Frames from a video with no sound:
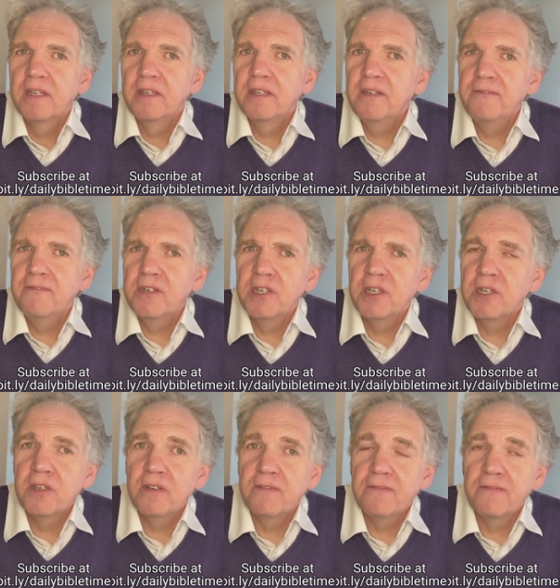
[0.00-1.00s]
The difference is
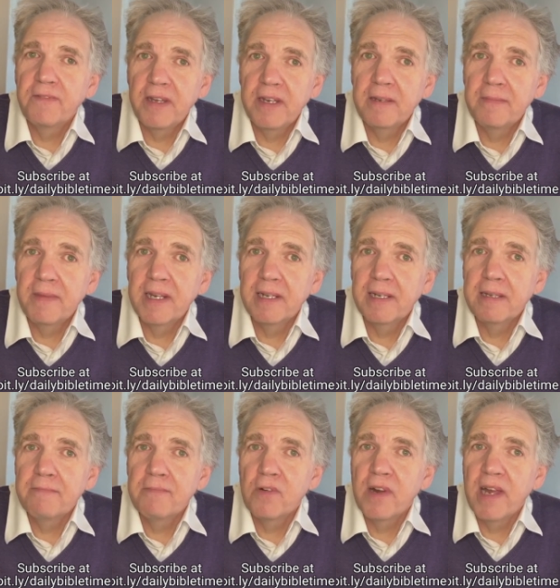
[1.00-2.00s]
not fundamentally
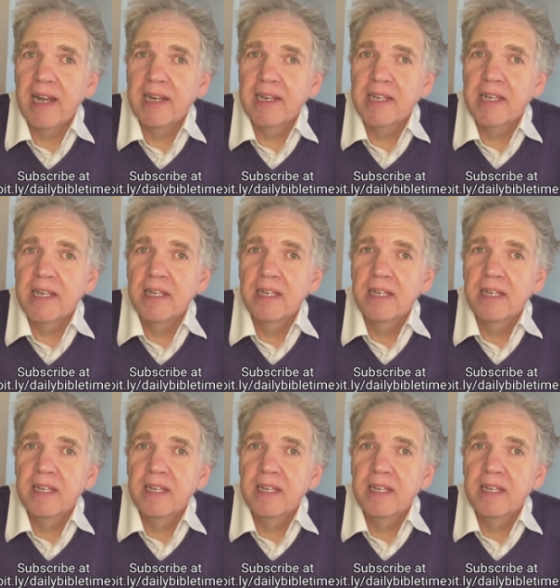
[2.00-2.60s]
morality.